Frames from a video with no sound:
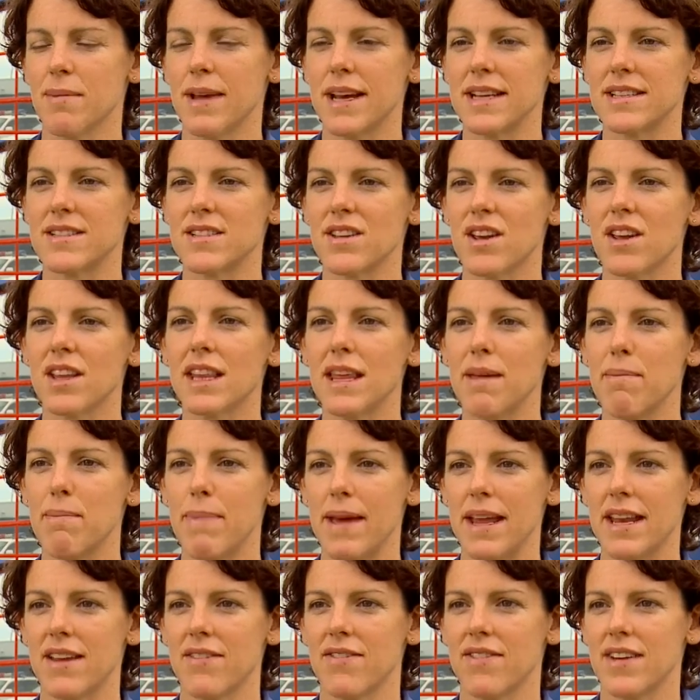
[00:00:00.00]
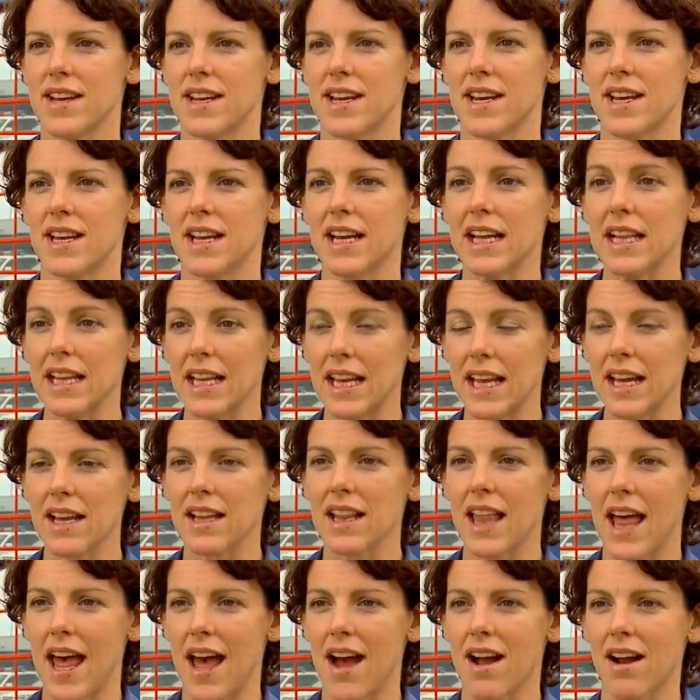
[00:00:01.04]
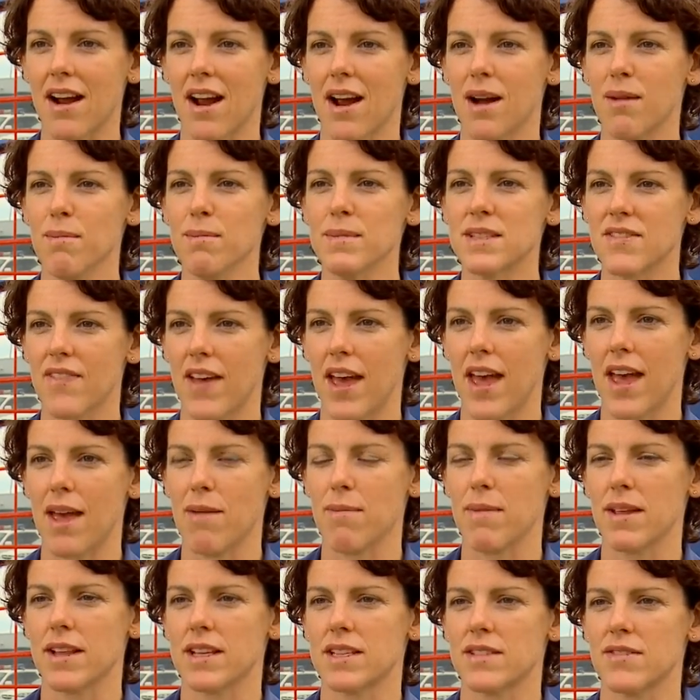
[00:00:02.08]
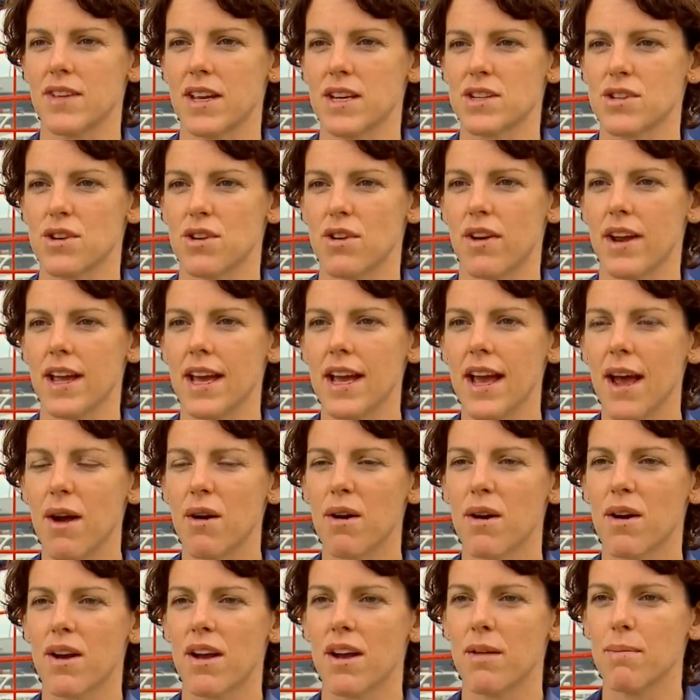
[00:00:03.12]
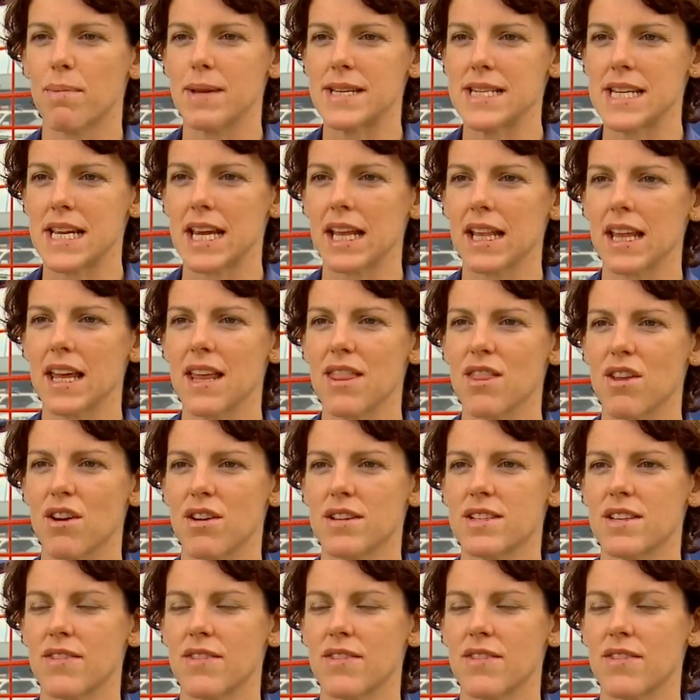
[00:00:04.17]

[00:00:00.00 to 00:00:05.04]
has certainly benefited clinical outcomes for Ambulance Victoria, particularly in those